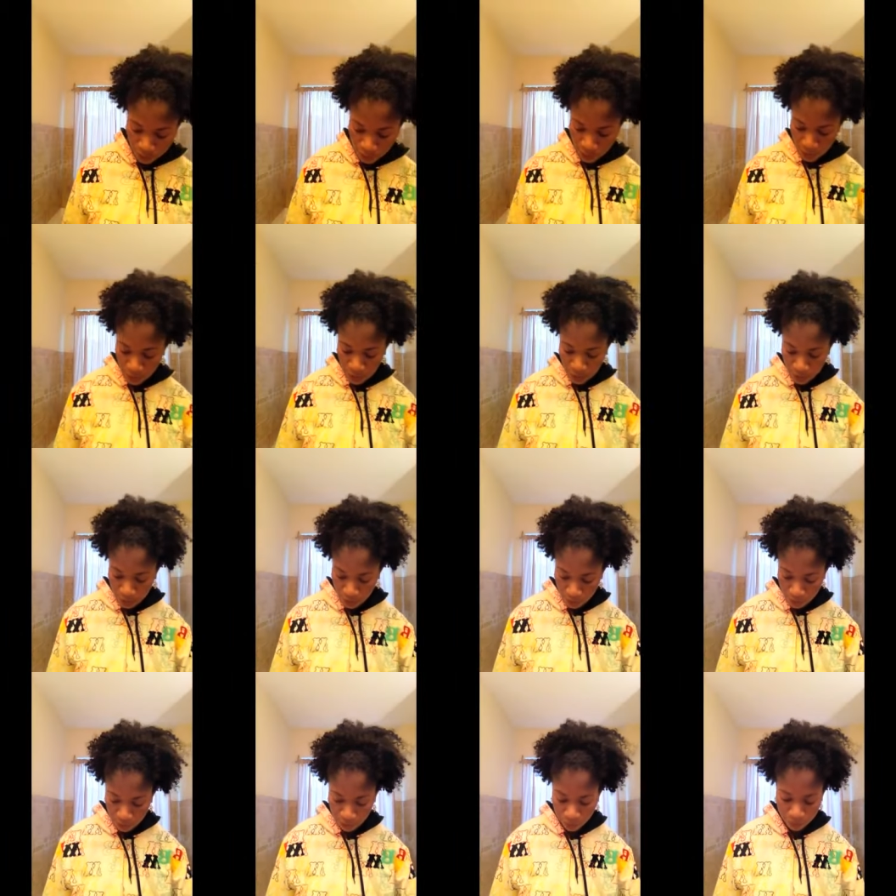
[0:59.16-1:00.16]

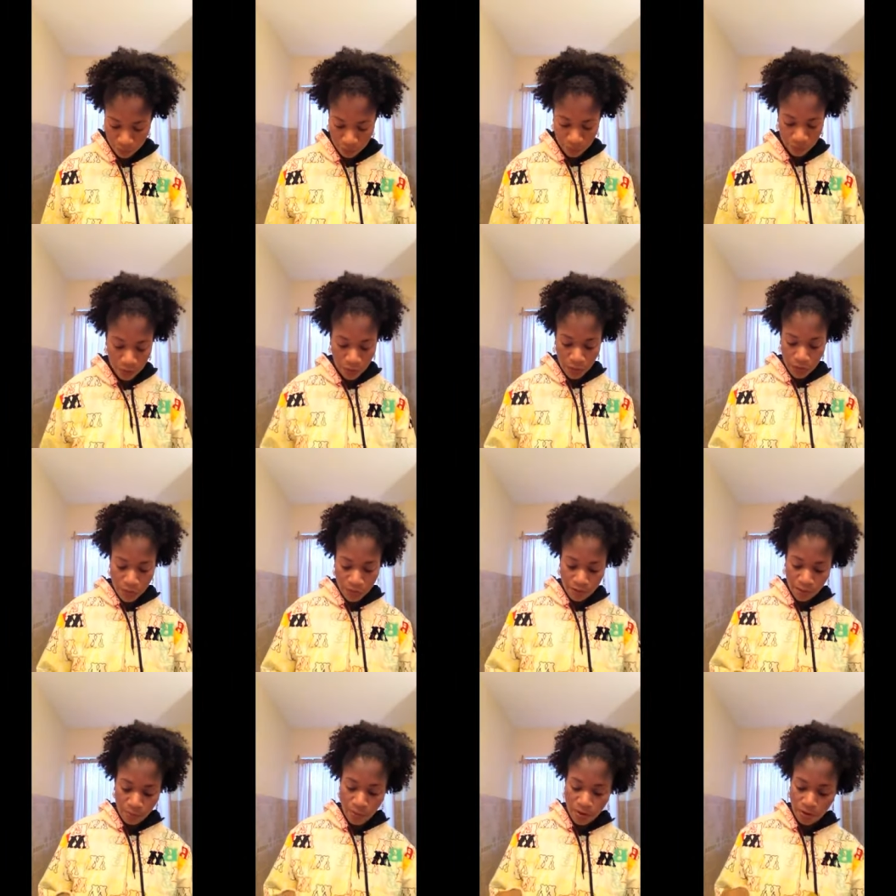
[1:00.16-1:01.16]
and
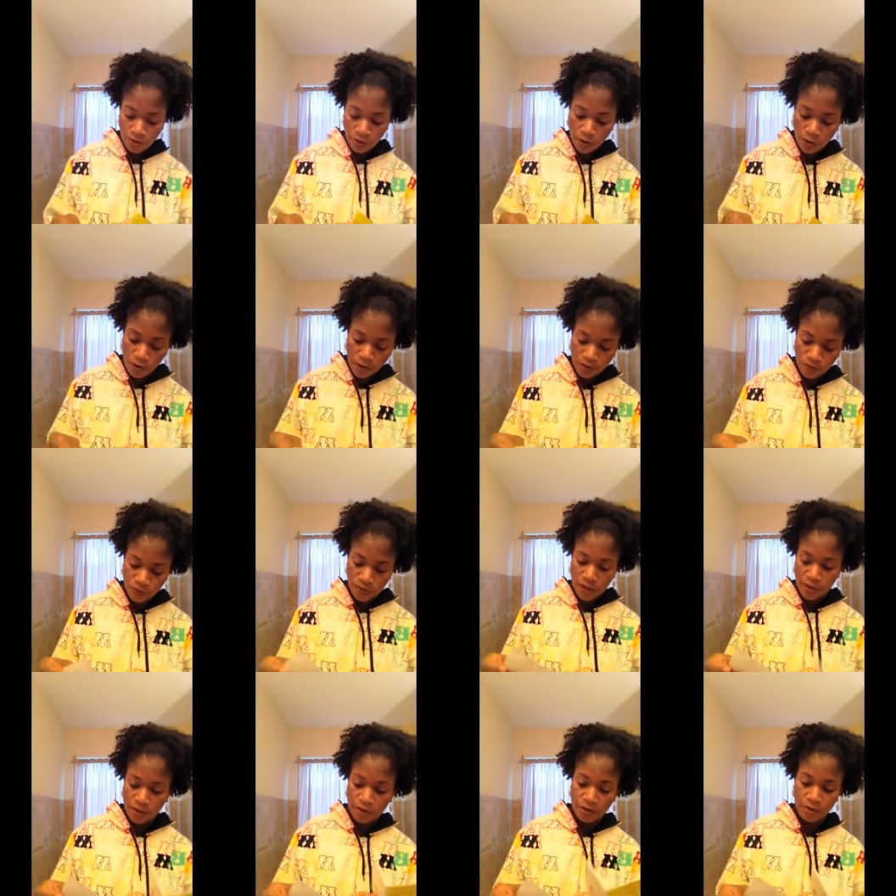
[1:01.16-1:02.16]
some other cards we
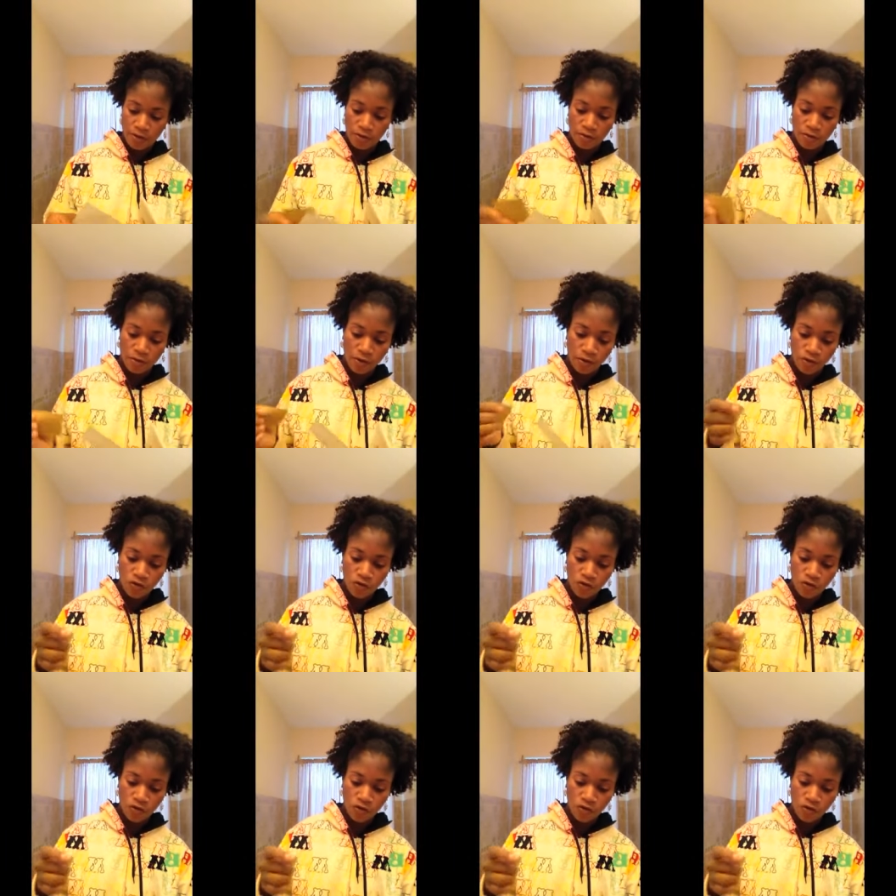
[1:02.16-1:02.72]
got here, a